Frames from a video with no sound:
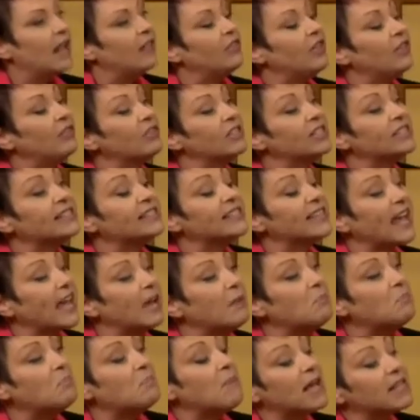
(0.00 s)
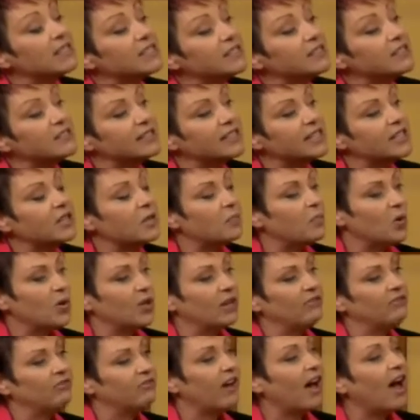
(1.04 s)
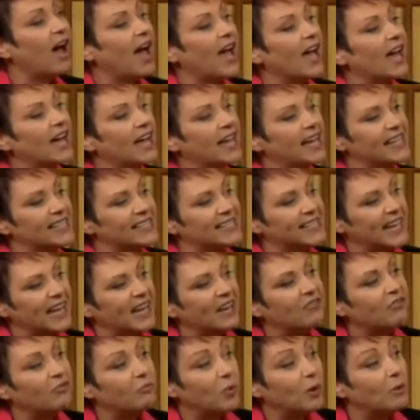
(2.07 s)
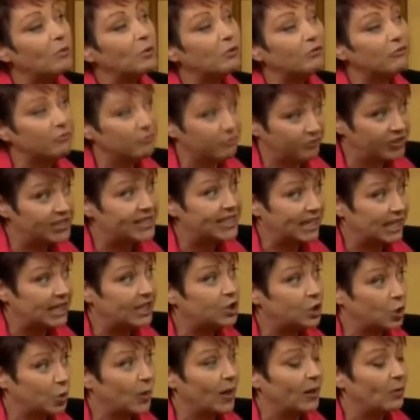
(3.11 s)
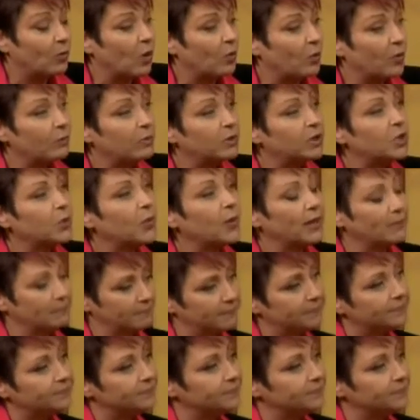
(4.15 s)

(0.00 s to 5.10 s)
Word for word: then the same muscles in the body fire as if we were physically doing what we were doing.